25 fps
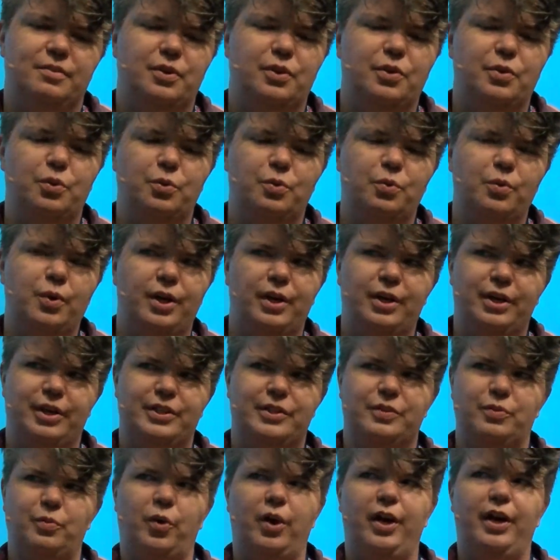who
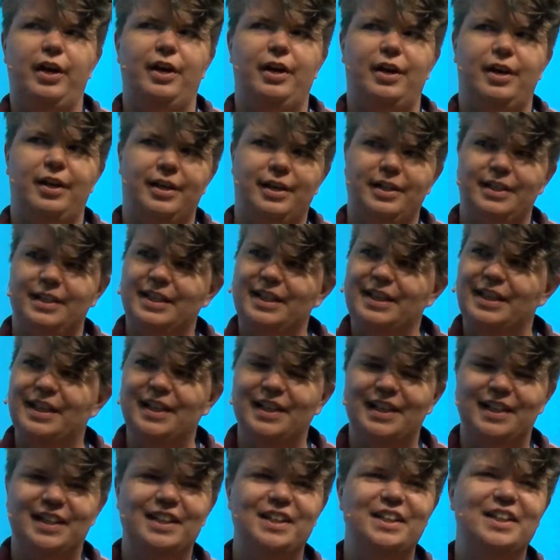works where
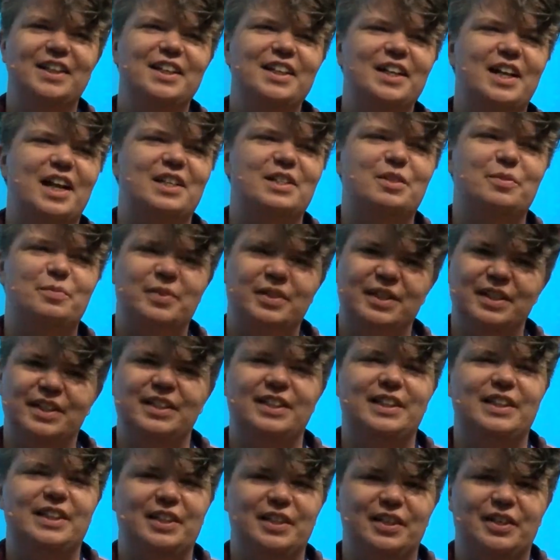has
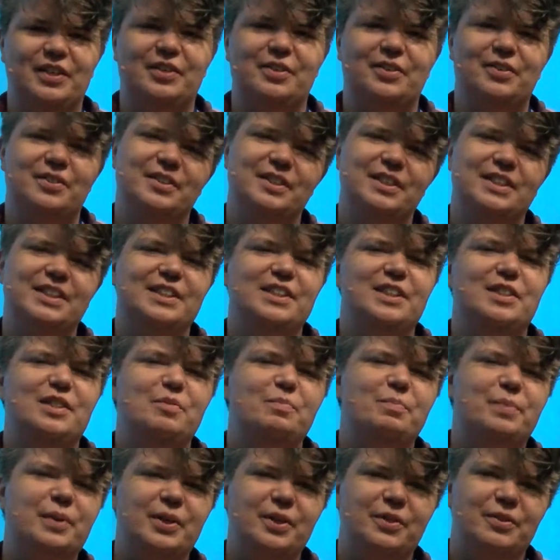been, you know,
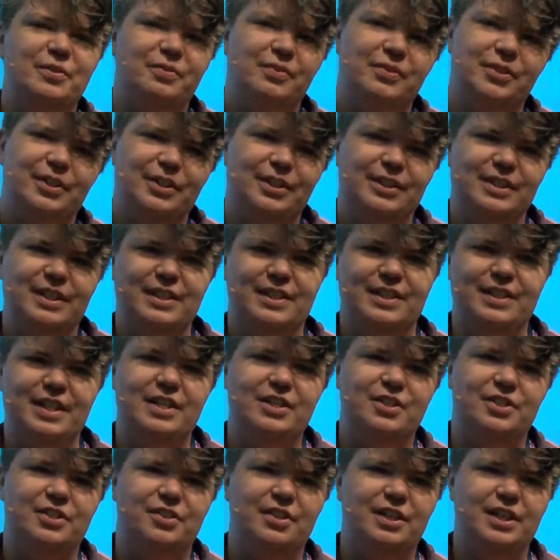built for
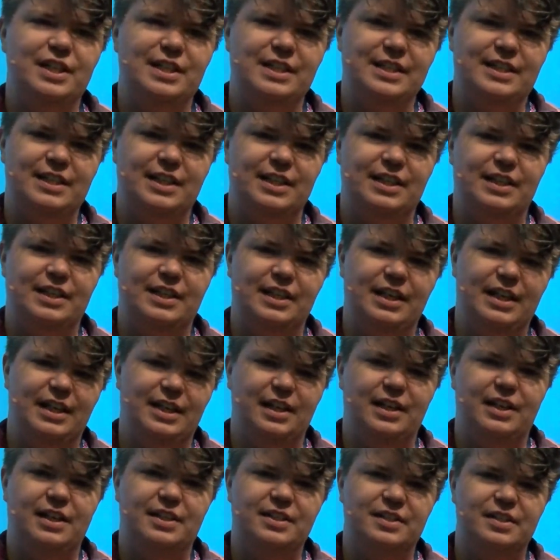centuries and
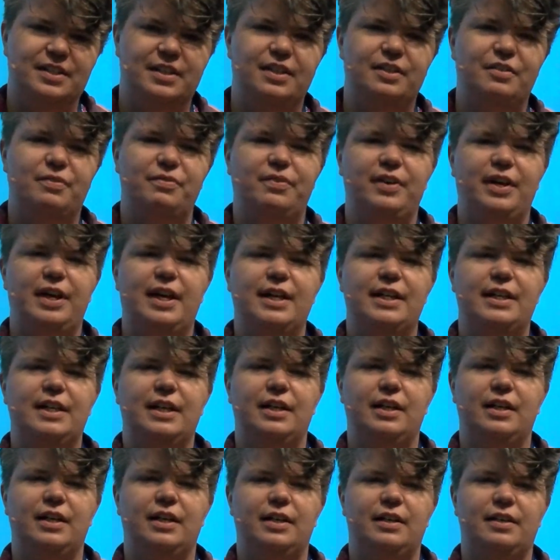solidified,
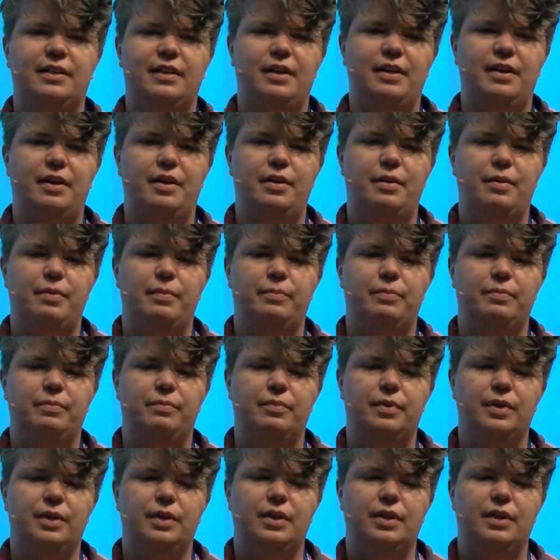and
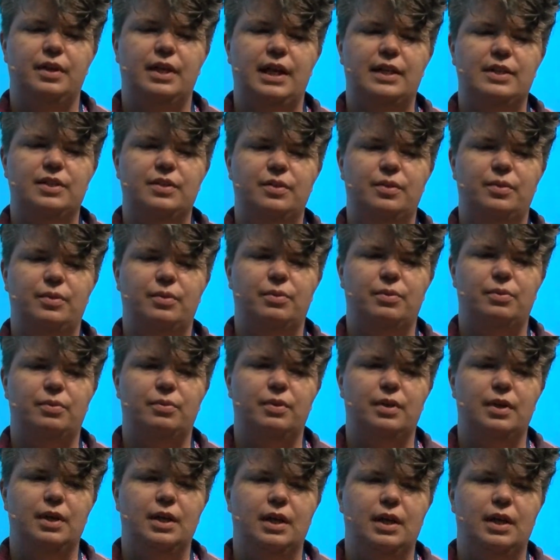so